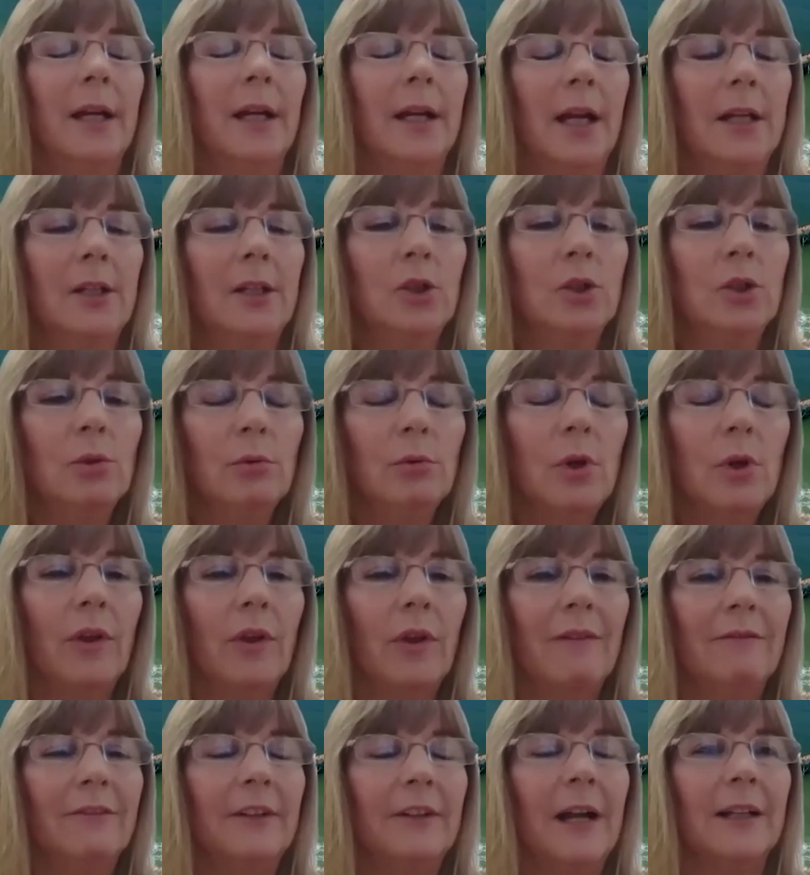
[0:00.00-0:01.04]
And I do know
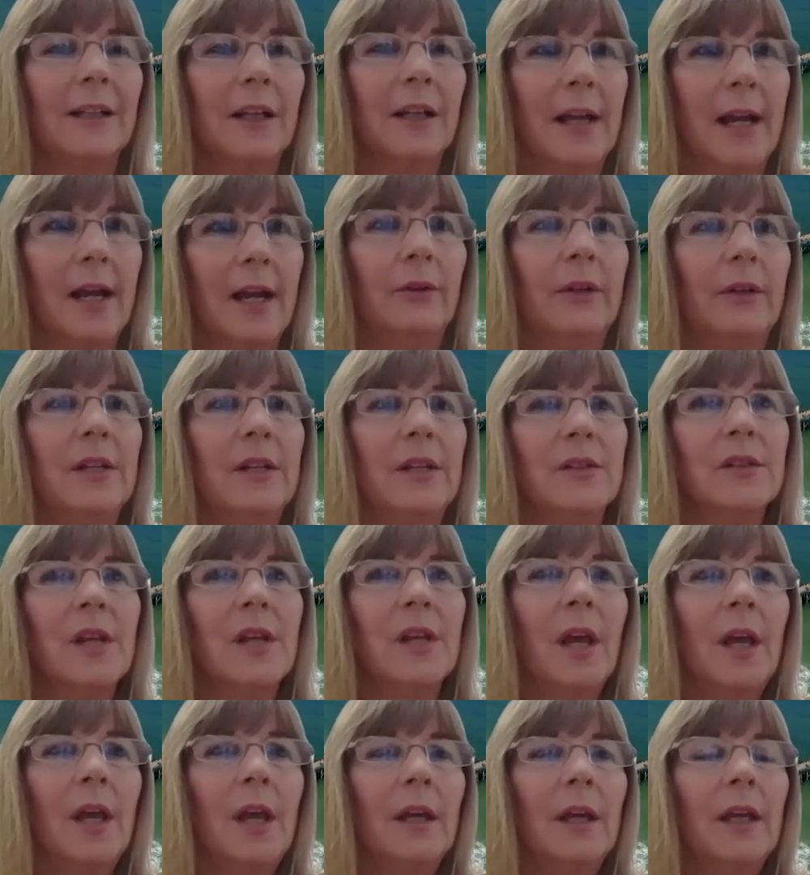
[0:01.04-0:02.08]
that Flagler County is
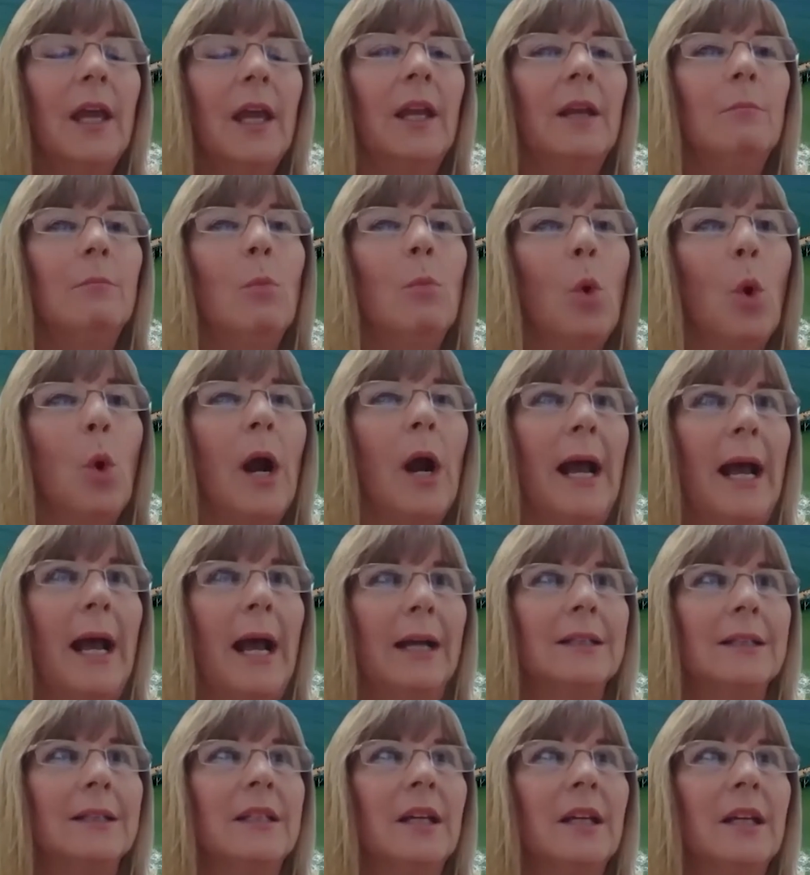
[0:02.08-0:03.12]
getting more
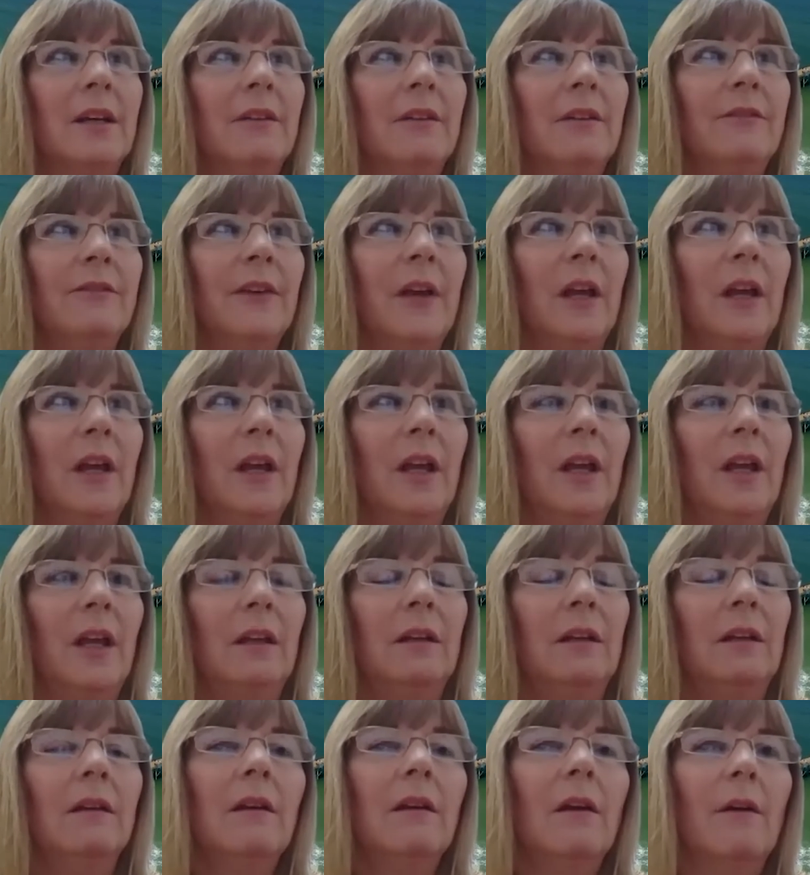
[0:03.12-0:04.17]
active
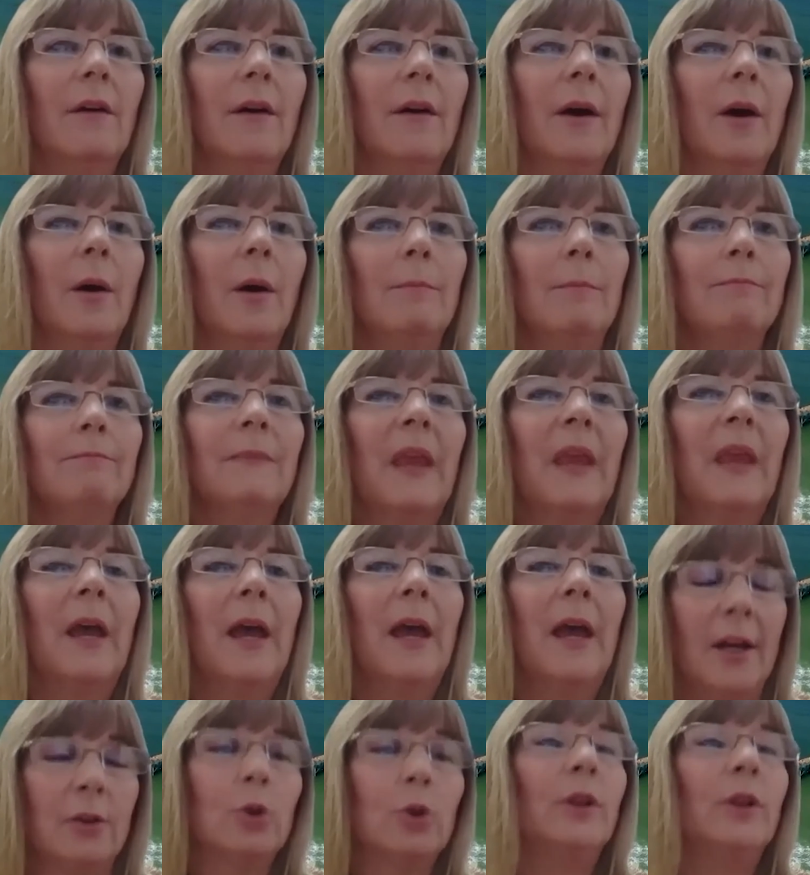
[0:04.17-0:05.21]
in
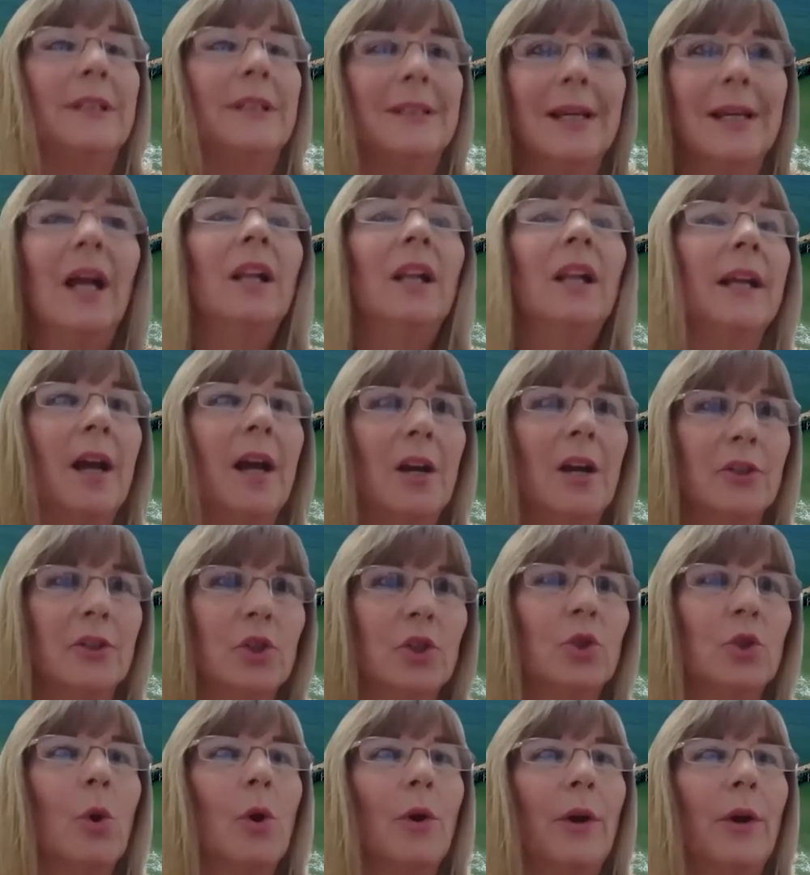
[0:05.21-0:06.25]
actually telling our
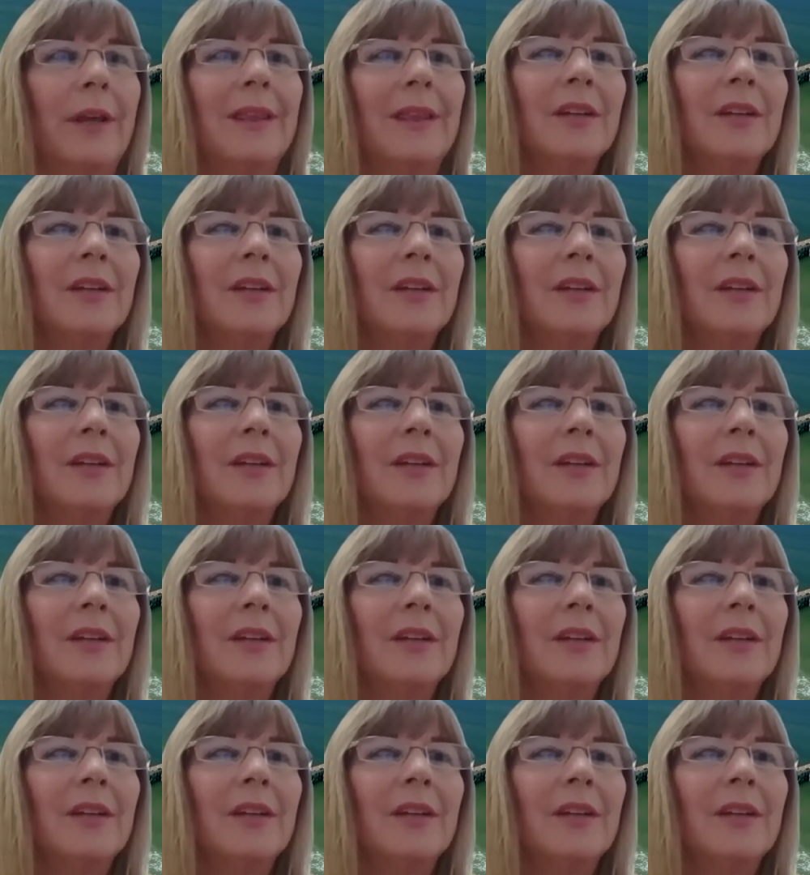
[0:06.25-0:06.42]
story.